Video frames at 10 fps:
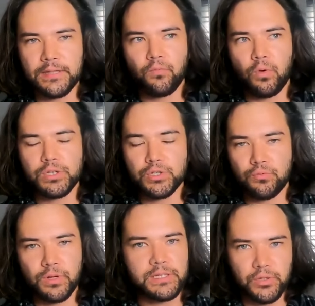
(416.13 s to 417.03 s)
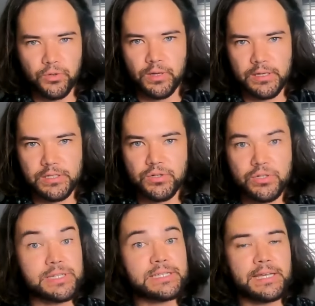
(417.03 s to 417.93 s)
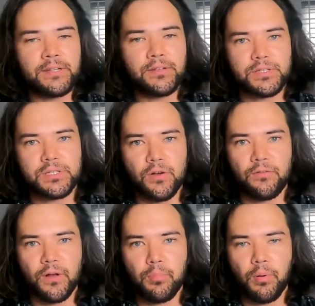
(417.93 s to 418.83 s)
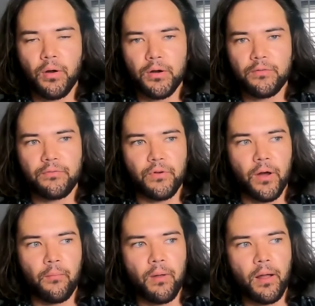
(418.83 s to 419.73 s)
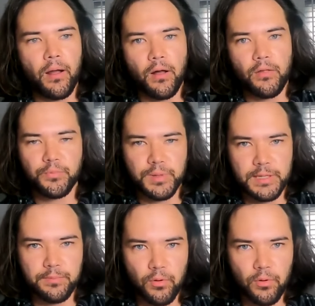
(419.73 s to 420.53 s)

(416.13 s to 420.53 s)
what you're really doing is you're just setting yourself apart from other people